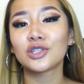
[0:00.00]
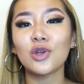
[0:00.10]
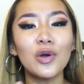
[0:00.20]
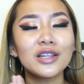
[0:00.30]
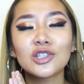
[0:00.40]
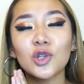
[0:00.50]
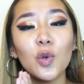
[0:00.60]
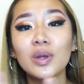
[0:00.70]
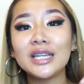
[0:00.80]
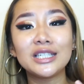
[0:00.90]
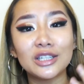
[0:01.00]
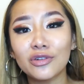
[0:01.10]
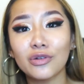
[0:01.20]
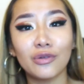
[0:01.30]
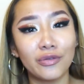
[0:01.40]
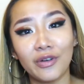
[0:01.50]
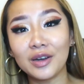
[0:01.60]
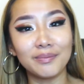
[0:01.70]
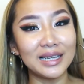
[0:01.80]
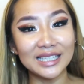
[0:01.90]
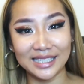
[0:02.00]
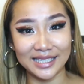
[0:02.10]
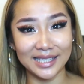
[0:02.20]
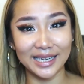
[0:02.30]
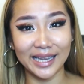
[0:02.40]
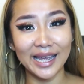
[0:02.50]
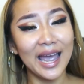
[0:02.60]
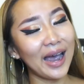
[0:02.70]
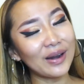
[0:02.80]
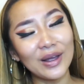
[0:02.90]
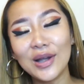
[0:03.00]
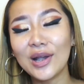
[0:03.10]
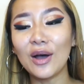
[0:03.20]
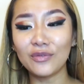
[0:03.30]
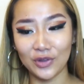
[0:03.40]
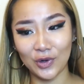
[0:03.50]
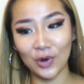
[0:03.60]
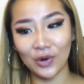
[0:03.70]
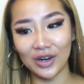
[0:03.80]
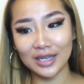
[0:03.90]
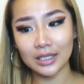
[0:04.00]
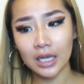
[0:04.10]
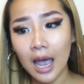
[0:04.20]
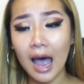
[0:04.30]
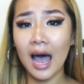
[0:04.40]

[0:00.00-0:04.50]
The song had so many different fun melodies in it, and I love the chorus.